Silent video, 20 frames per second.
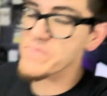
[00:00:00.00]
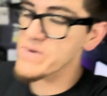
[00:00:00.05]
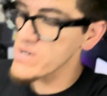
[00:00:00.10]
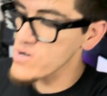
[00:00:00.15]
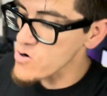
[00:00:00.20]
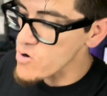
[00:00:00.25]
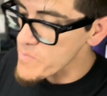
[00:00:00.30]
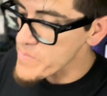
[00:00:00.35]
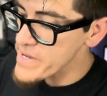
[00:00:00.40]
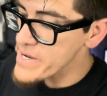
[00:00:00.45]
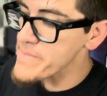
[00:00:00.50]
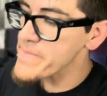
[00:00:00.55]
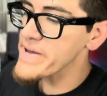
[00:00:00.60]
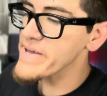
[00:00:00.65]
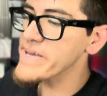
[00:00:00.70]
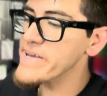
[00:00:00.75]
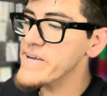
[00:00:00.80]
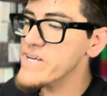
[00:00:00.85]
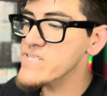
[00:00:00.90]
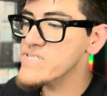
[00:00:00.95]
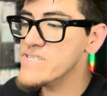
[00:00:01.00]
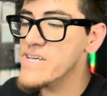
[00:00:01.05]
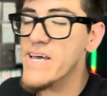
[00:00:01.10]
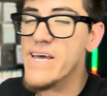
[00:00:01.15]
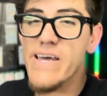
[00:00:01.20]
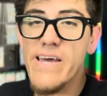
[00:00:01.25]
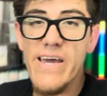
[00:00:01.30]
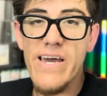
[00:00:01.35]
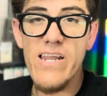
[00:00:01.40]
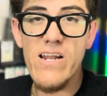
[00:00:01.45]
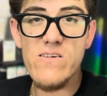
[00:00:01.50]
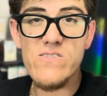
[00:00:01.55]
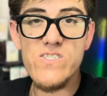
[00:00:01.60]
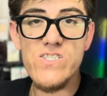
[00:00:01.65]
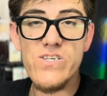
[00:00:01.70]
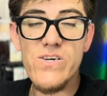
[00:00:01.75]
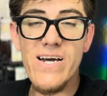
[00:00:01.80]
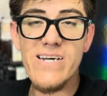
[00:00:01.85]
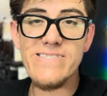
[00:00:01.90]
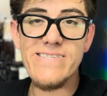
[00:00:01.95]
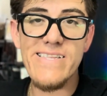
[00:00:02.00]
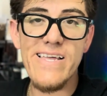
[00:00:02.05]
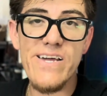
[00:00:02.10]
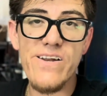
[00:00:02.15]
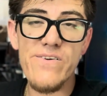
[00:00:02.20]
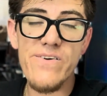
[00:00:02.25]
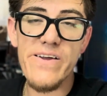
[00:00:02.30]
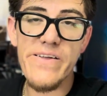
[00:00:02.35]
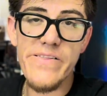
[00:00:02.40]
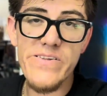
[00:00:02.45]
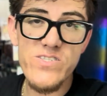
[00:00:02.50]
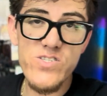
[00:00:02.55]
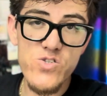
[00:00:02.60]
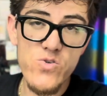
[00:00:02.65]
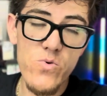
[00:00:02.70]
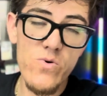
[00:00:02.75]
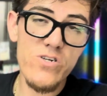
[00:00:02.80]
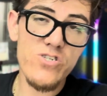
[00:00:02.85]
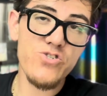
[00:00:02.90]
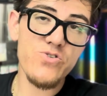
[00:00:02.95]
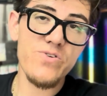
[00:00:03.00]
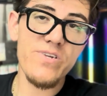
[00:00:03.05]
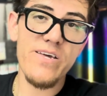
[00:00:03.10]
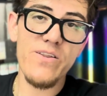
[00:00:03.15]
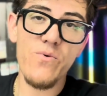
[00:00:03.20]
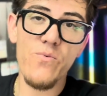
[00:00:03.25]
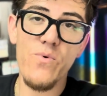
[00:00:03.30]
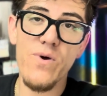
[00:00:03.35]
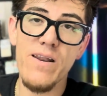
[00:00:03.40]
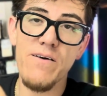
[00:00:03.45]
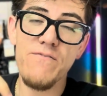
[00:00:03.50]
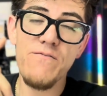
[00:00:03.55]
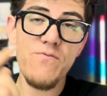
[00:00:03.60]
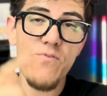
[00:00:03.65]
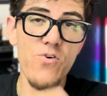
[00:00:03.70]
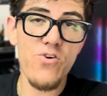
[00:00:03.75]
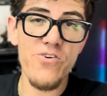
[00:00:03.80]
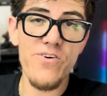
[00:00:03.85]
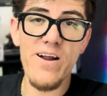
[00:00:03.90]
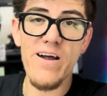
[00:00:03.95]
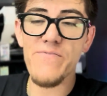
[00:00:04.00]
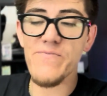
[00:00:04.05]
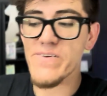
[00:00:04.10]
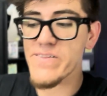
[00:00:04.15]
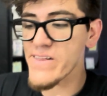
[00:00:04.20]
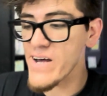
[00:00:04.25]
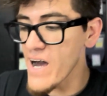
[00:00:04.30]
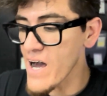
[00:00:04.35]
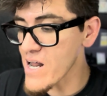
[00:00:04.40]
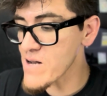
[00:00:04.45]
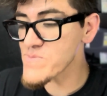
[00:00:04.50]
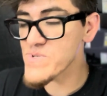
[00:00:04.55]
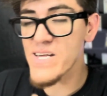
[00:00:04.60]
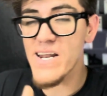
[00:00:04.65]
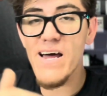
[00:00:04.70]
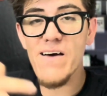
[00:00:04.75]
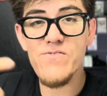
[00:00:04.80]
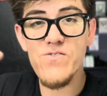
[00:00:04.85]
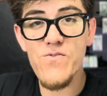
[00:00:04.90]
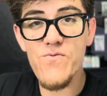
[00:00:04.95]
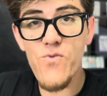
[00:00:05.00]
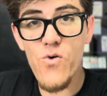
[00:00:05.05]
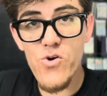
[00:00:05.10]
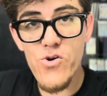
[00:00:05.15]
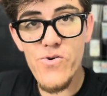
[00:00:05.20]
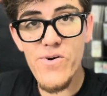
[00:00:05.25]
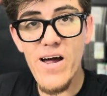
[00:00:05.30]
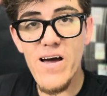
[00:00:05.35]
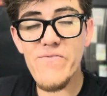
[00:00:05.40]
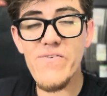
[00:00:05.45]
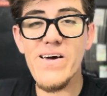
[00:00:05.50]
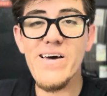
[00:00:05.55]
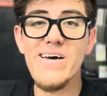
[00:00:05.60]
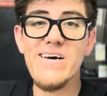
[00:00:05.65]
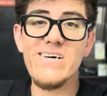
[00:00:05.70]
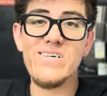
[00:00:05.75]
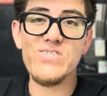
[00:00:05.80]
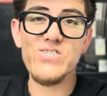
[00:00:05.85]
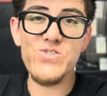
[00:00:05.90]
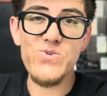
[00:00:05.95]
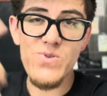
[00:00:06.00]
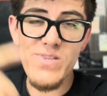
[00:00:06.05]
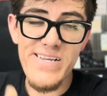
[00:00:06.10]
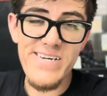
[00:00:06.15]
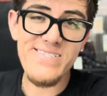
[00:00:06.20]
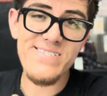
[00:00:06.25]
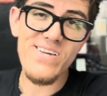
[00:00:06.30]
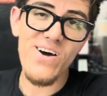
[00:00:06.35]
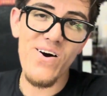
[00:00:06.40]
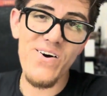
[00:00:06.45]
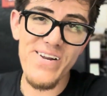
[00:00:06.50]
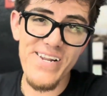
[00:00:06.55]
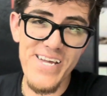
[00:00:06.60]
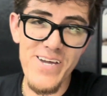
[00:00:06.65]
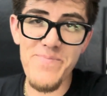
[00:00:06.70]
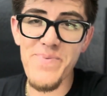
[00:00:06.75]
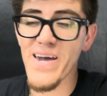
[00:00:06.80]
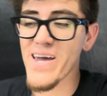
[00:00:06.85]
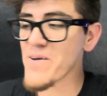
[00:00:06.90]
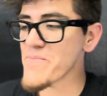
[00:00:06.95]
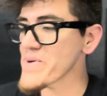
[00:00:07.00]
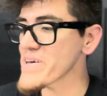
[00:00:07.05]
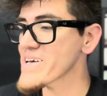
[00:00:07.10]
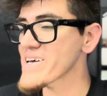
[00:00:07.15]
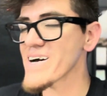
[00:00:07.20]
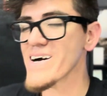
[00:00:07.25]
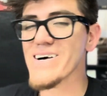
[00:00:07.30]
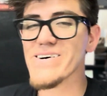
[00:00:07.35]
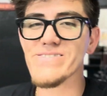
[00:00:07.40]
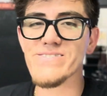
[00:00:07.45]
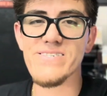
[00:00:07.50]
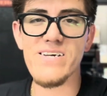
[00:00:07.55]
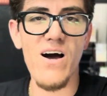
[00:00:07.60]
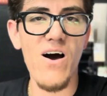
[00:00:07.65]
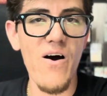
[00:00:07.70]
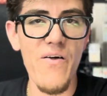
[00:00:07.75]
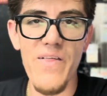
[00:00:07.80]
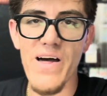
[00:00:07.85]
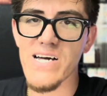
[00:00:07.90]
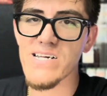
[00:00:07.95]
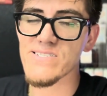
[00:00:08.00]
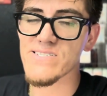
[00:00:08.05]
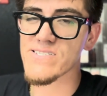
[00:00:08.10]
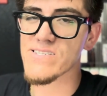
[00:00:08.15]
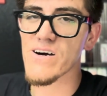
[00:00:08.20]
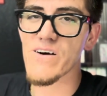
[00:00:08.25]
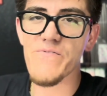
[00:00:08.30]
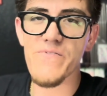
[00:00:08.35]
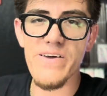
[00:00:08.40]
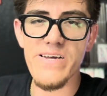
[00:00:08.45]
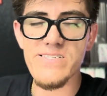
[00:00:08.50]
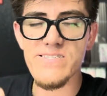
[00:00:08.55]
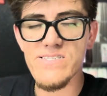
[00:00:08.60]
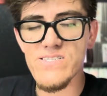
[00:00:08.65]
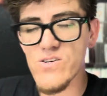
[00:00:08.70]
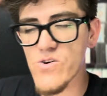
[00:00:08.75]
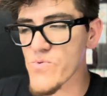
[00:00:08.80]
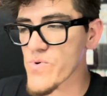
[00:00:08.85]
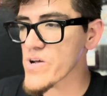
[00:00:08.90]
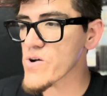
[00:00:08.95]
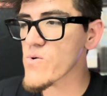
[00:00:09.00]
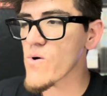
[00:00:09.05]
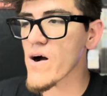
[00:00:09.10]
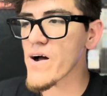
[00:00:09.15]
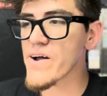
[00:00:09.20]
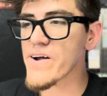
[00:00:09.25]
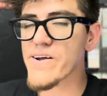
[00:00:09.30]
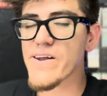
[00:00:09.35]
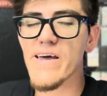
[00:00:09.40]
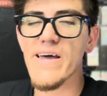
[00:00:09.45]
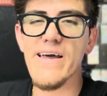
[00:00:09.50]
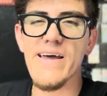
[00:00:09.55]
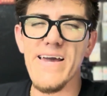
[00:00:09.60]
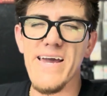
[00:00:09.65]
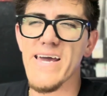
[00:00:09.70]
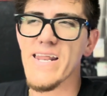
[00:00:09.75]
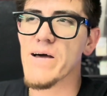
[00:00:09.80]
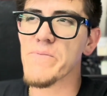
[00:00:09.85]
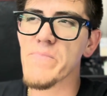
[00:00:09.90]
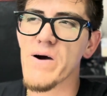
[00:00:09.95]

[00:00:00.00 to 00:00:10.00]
gonna go pick up my kids, and I'll see you guys later in the storage unit when I'm photographing the items that I have to photograph to list on eBay because all that stuff is still required. And I'm